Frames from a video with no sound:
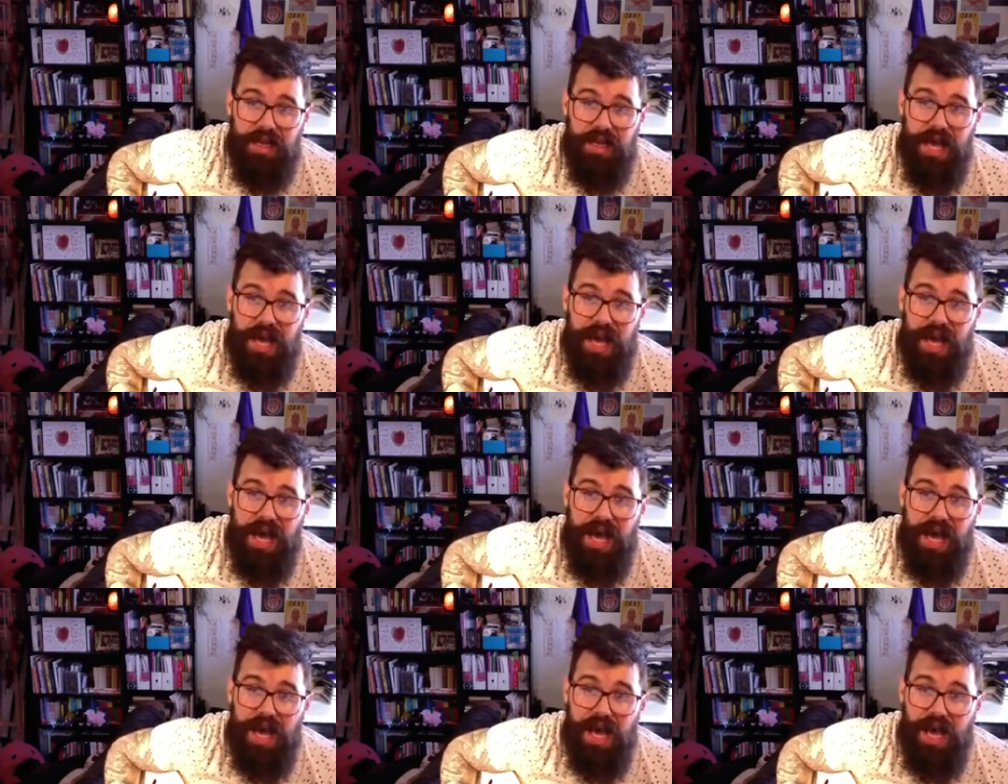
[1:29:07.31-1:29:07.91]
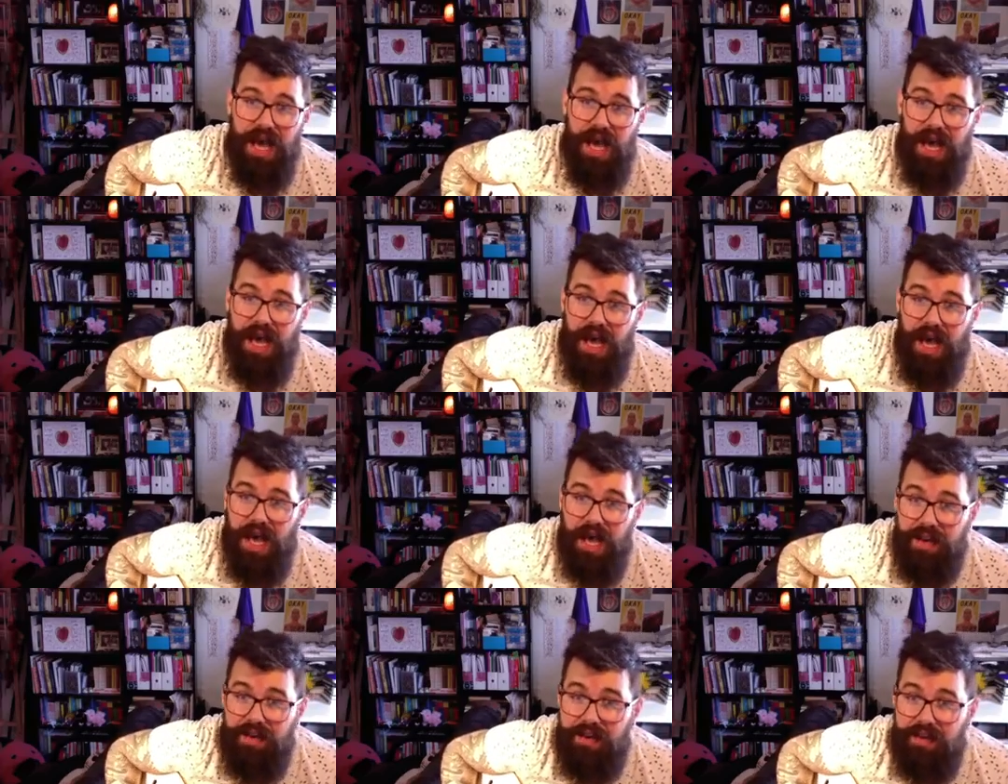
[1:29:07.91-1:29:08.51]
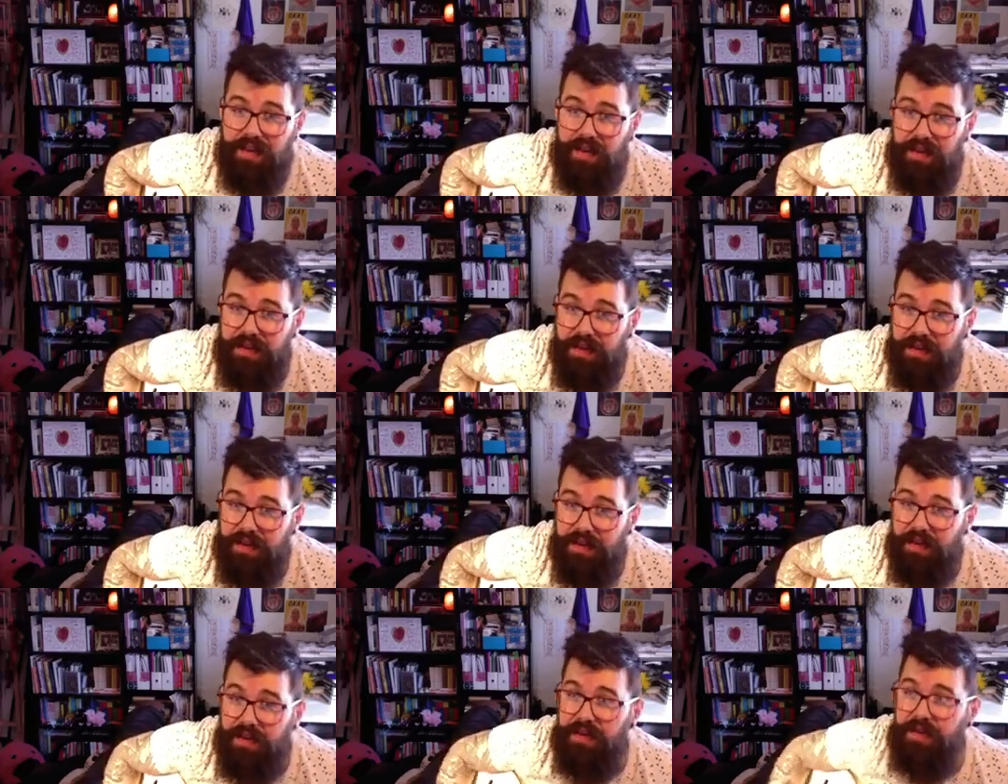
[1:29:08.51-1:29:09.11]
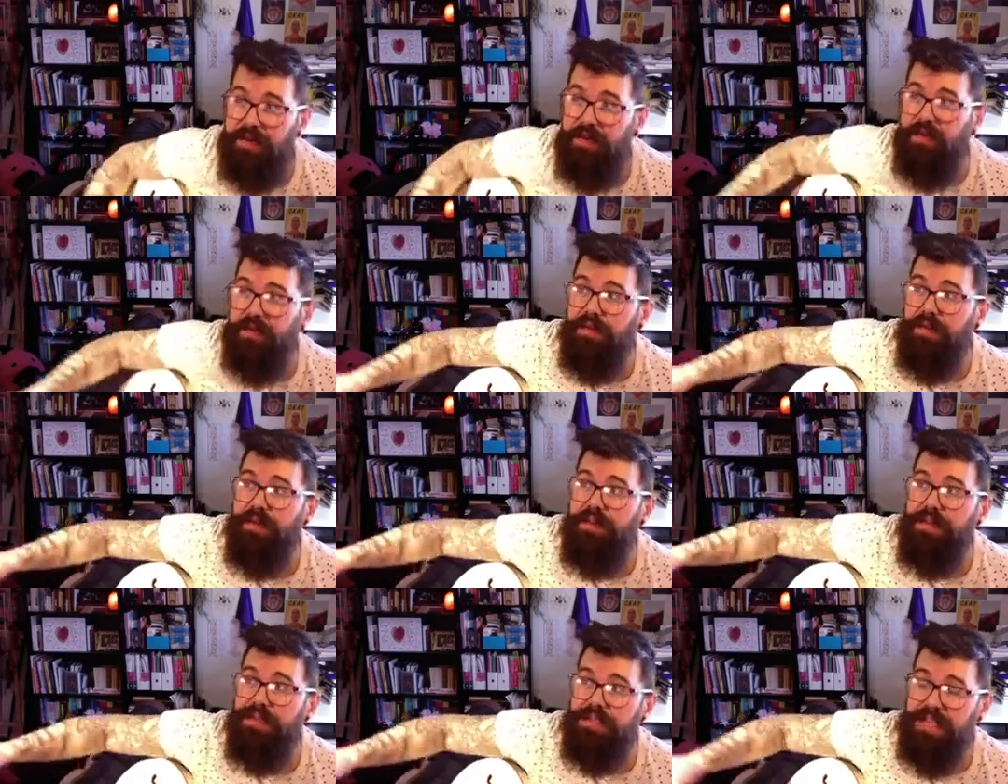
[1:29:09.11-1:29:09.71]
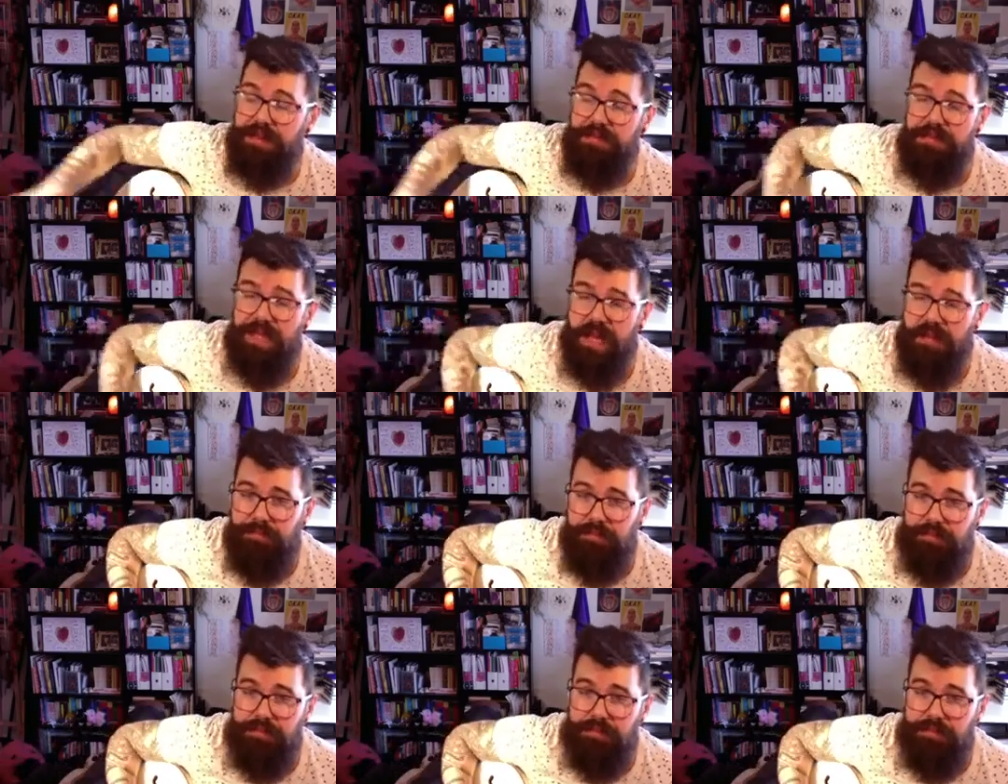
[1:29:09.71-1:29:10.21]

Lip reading: at same time.